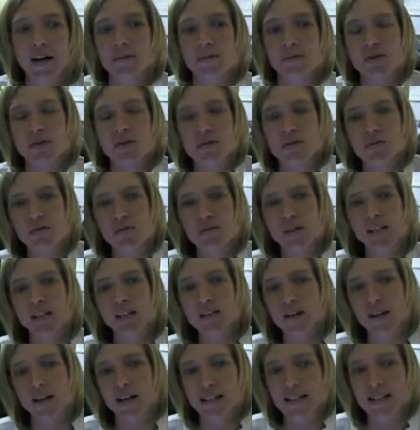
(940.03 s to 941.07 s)
So it's really
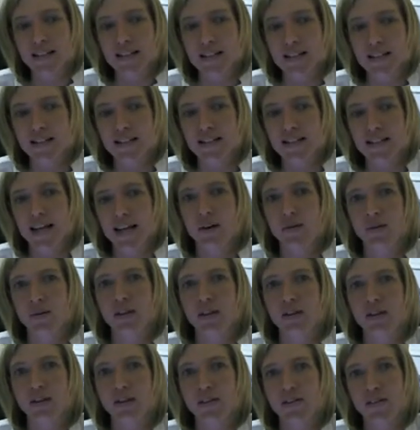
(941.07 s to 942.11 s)
trying to dig down and
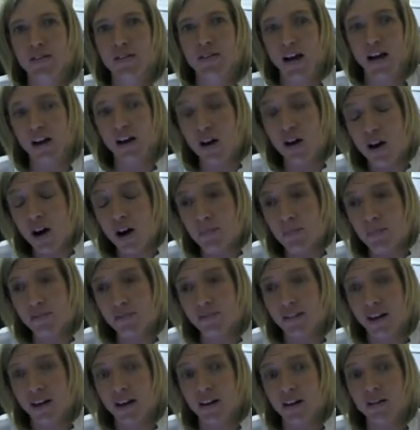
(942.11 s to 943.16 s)
look for that common
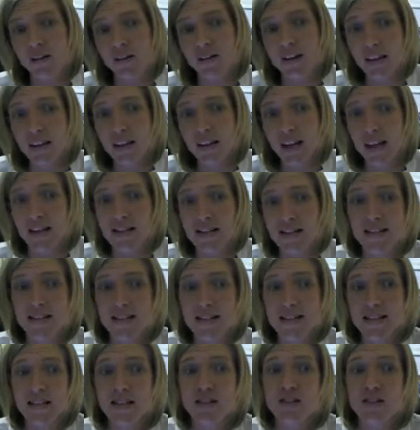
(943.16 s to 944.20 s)
value that, yes, as
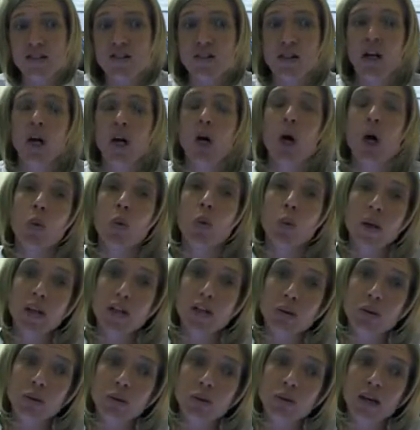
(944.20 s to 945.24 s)
an industry, we
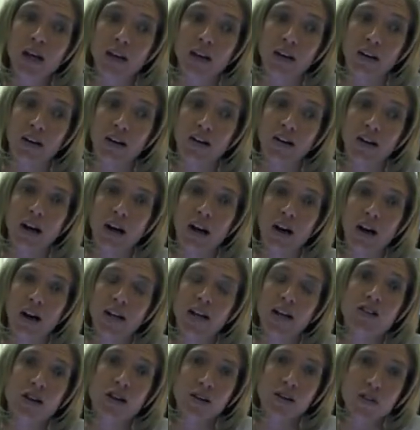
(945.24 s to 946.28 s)
do care. It
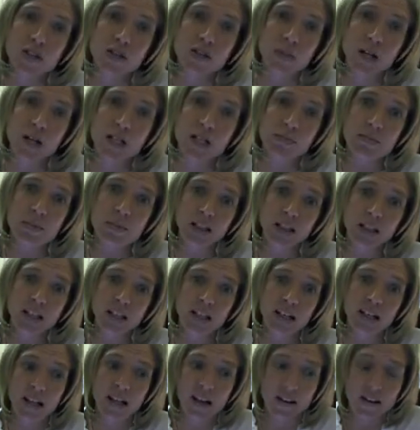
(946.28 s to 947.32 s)
is our responsibility
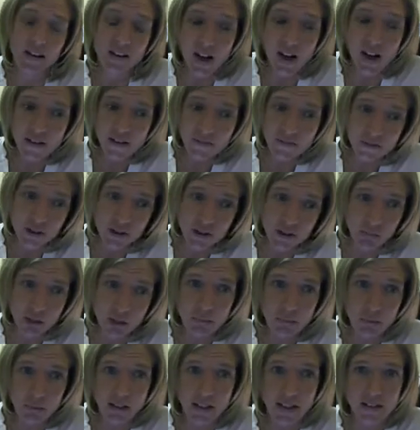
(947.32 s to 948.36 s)
to care. And I firmly
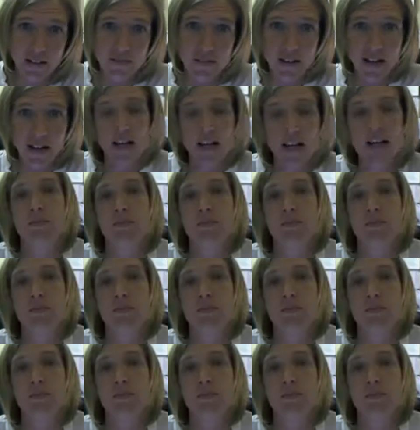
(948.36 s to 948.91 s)
believe that any